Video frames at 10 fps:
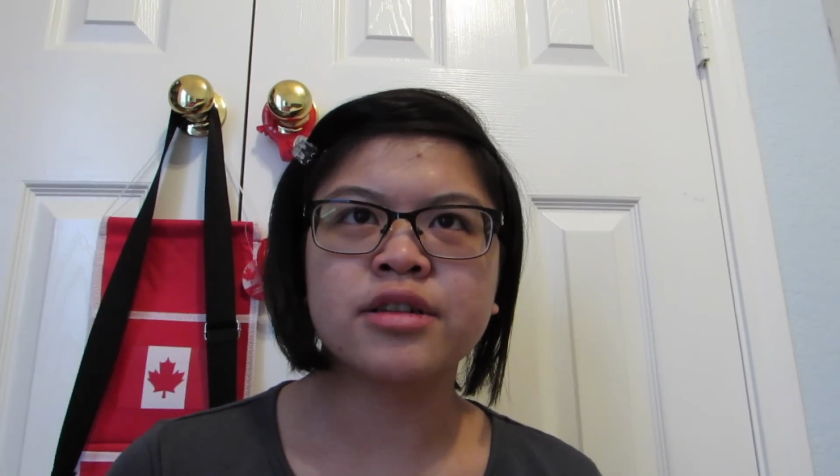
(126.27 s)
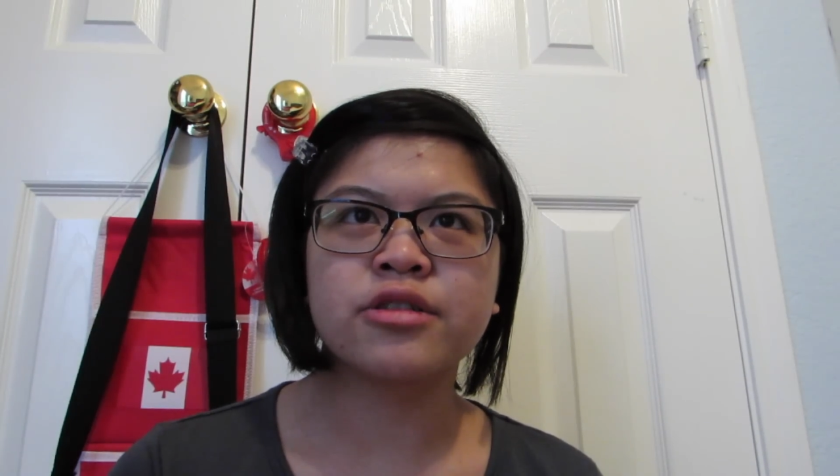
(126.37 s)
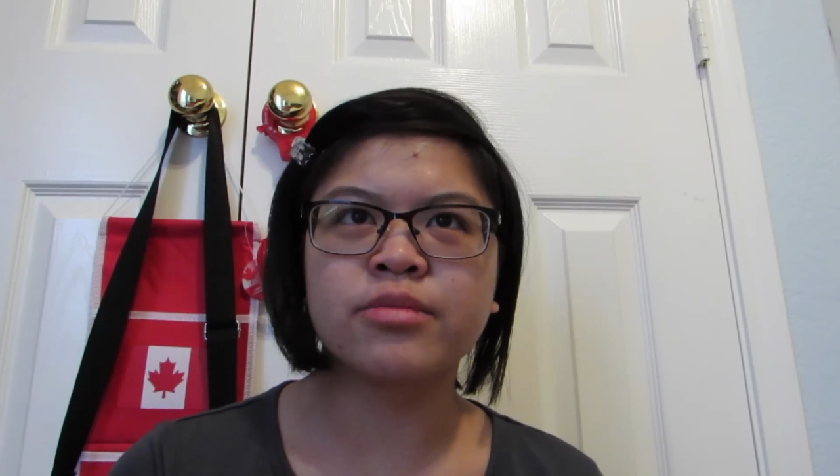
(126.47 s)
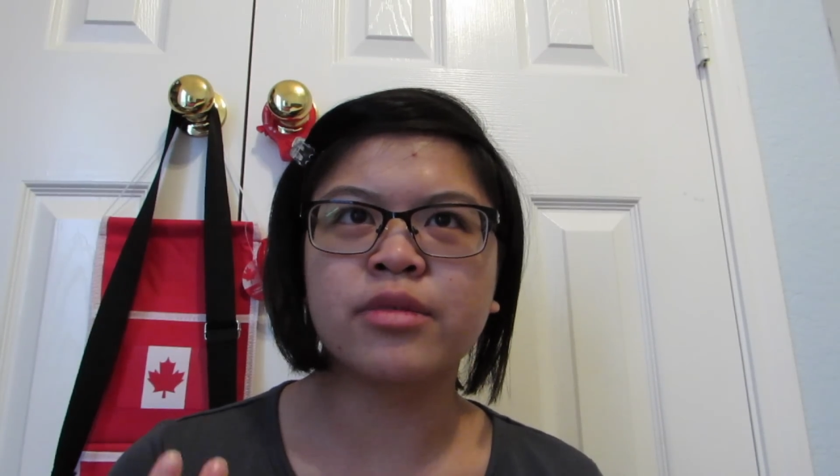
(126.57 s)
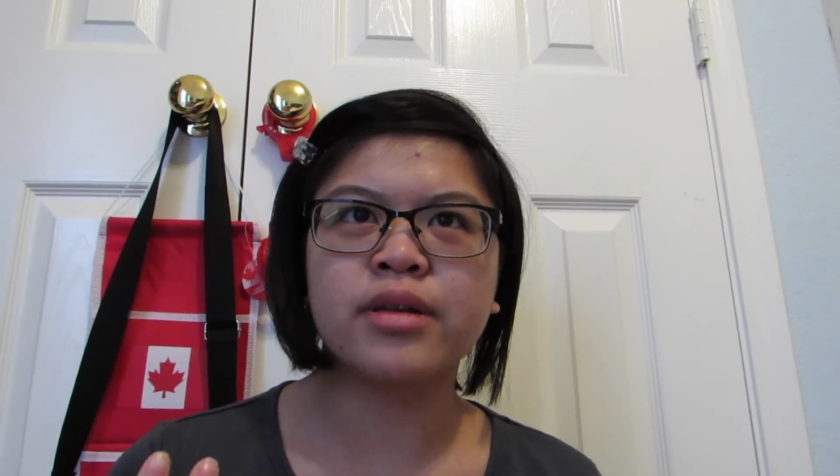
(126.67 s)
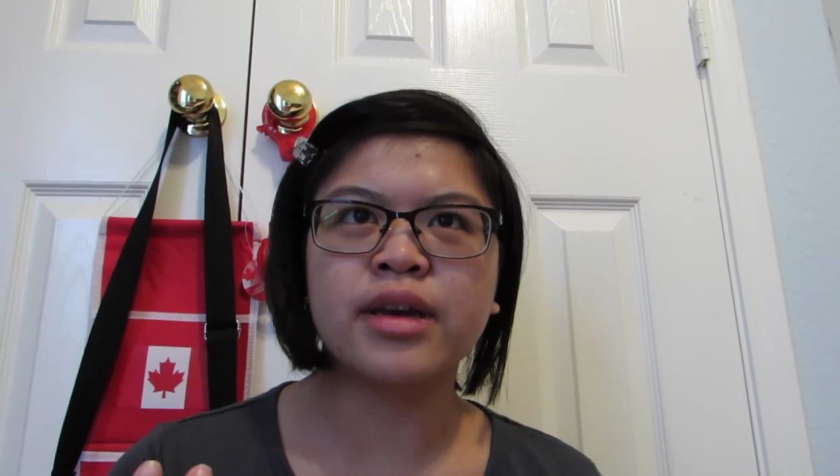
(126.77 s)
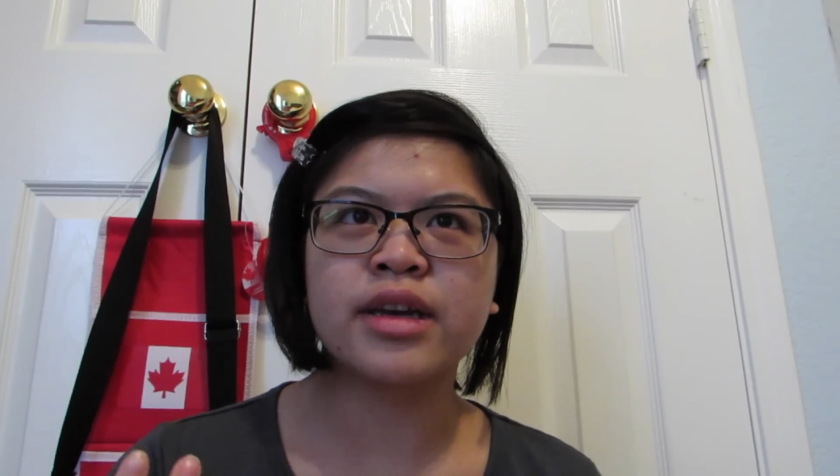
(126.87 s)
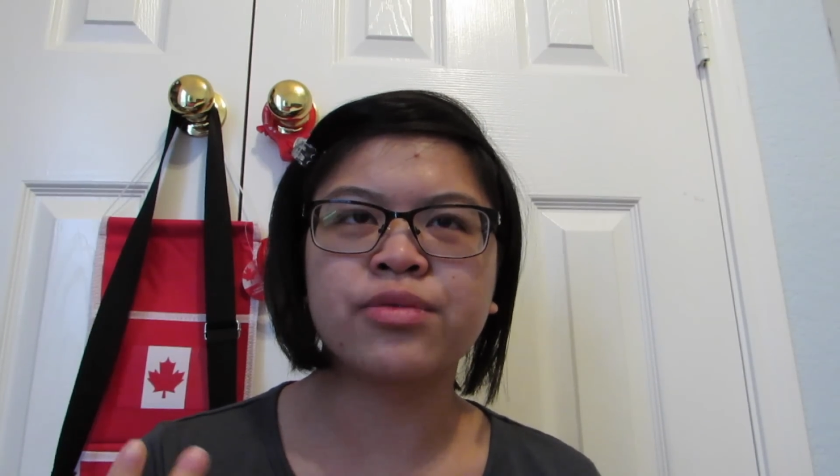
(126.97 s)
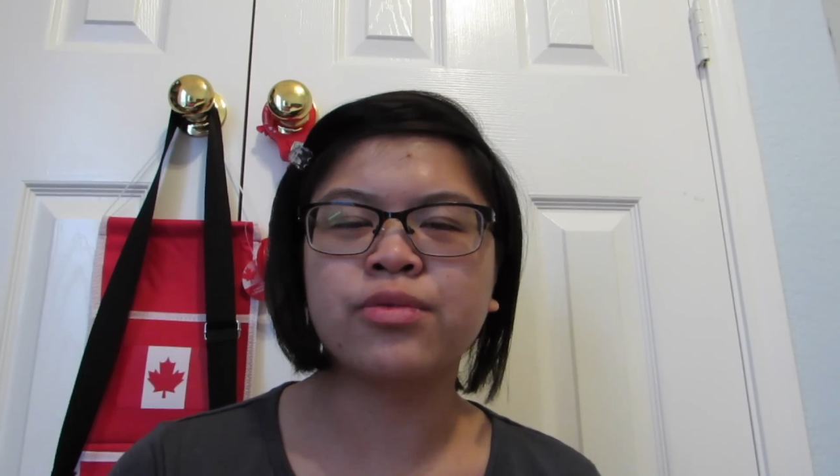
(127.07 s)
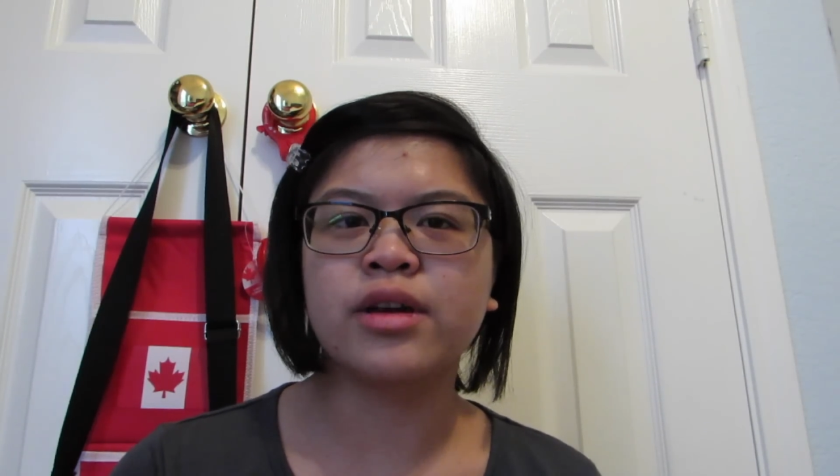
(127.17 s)
They're more
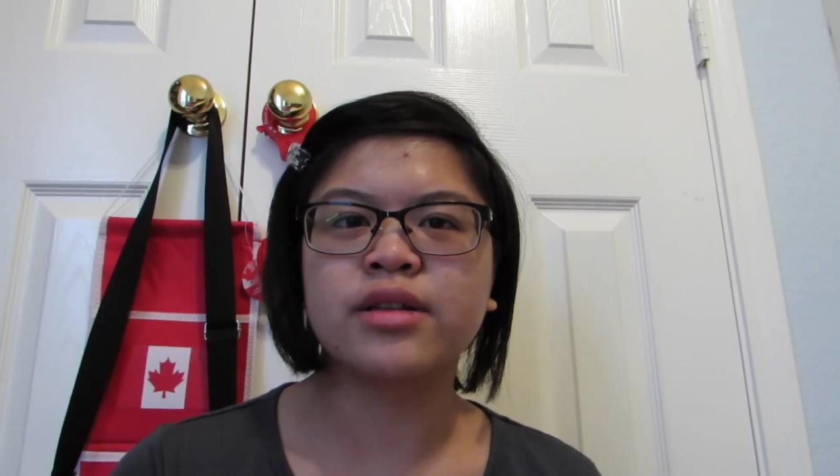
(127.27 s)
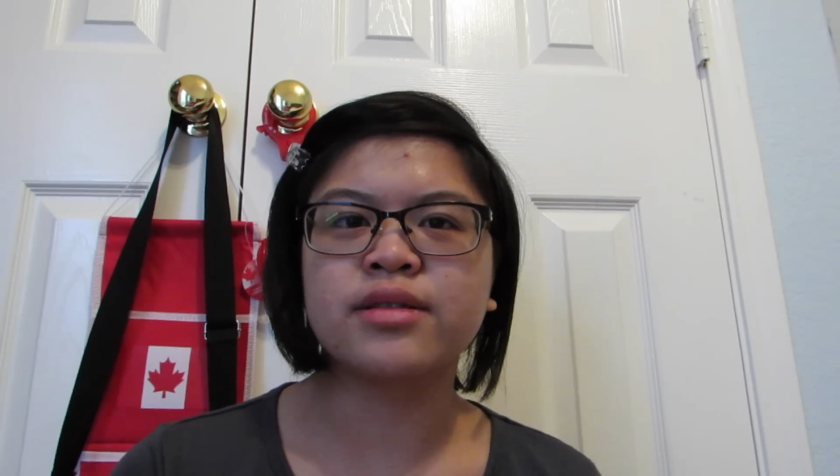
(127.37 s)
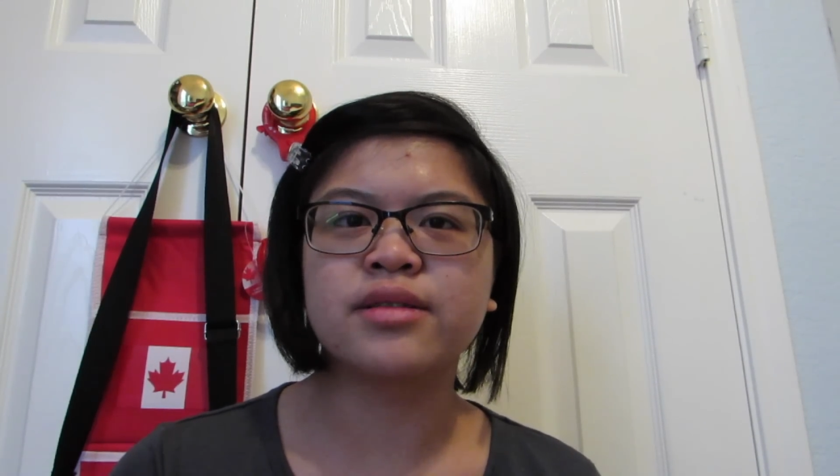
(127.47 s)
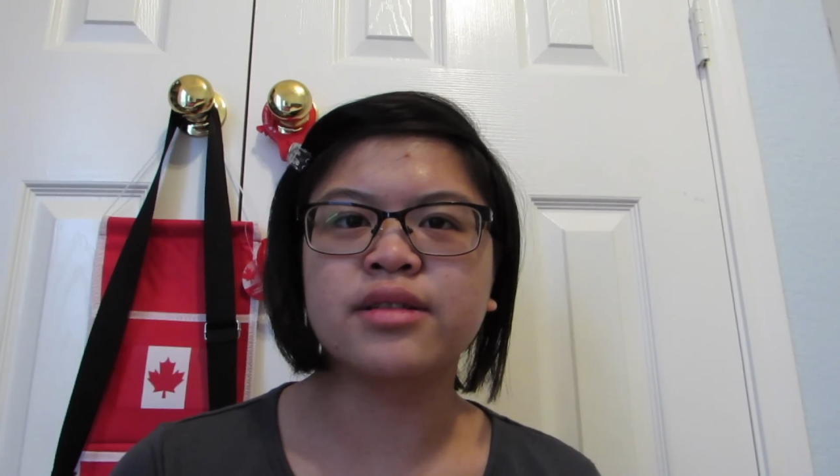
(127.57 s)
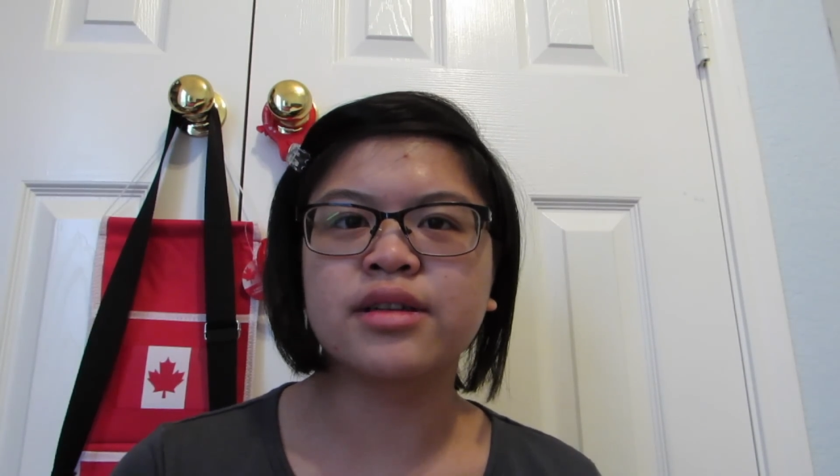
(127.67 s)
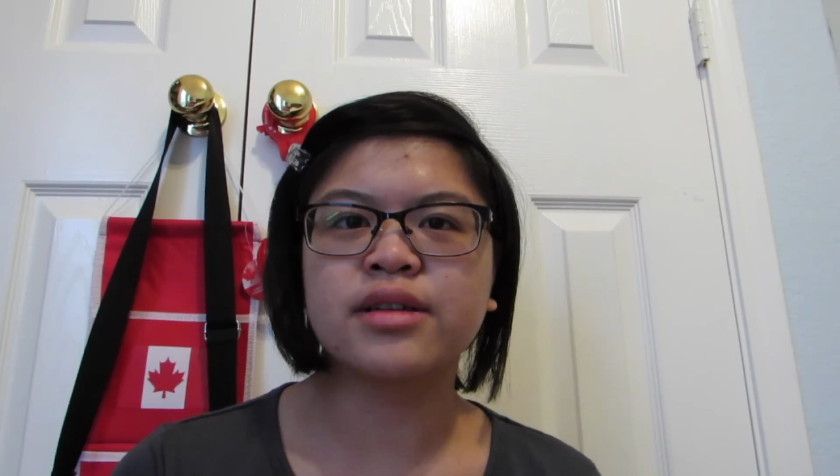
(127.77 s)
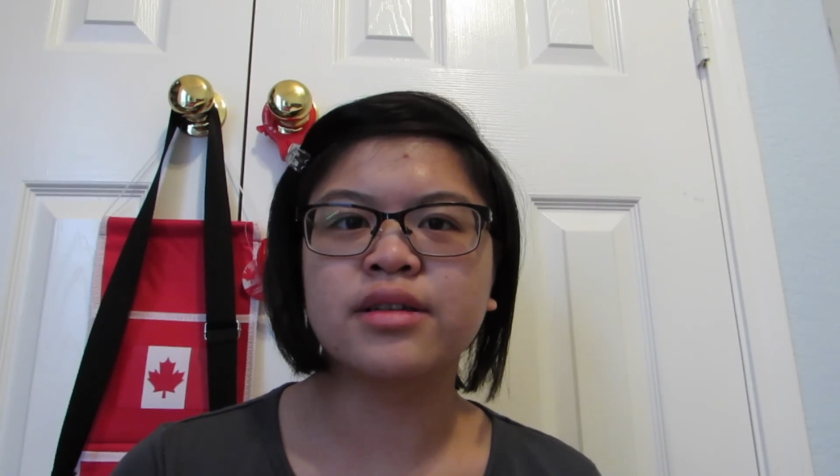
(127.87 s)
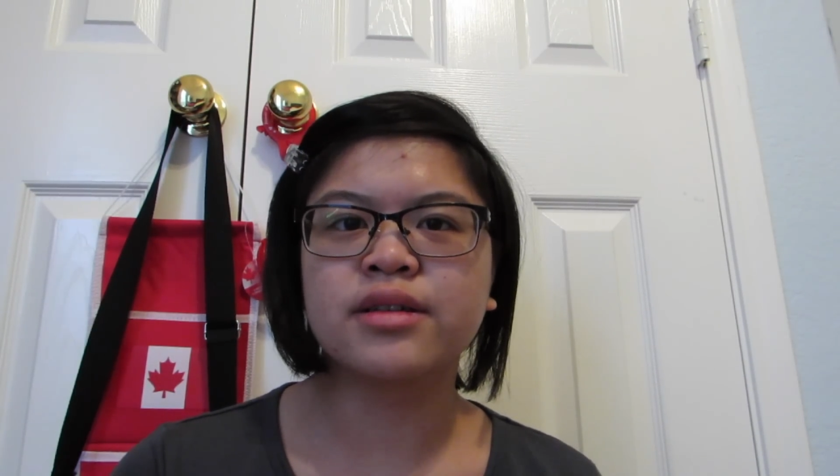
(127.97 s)
like friends. Like,